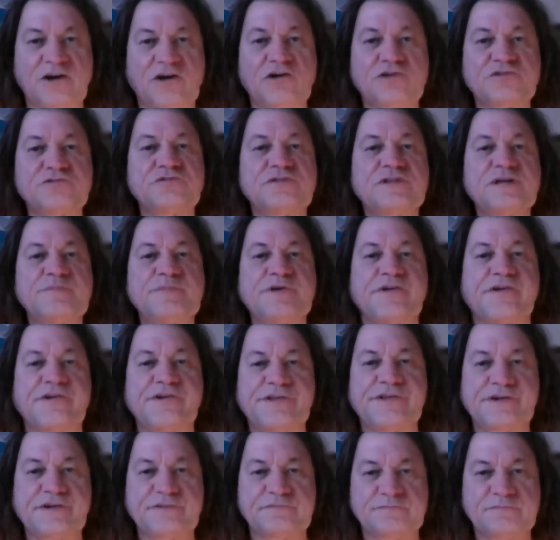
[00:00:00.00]
or to the
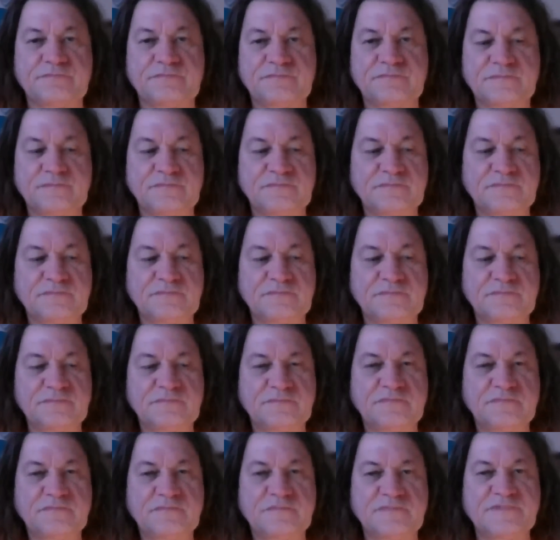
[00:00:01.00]
meridian.
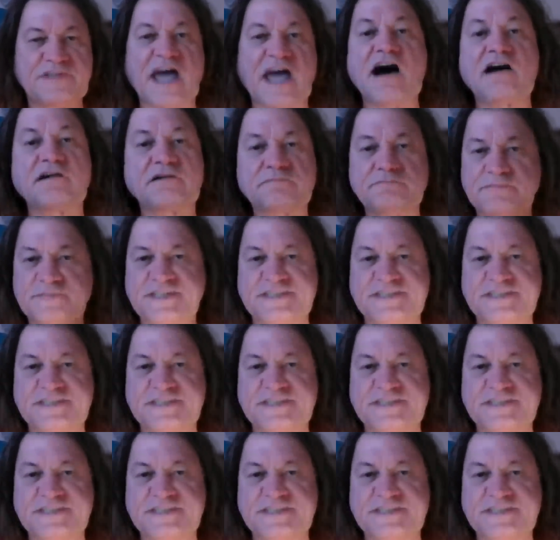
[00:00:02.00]
They are the